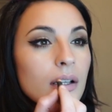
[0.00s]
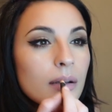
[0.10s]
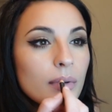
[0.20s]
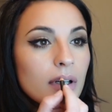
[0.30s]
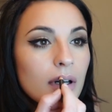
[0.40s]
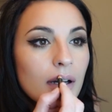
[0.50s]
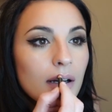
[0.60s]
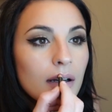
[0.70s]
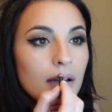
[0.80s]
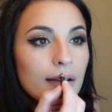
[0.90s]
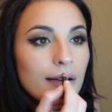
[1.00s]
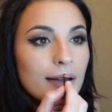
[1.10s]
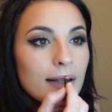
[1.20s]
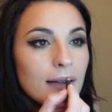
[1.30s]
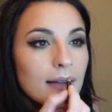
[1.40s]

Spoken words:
I'm gonna go ahead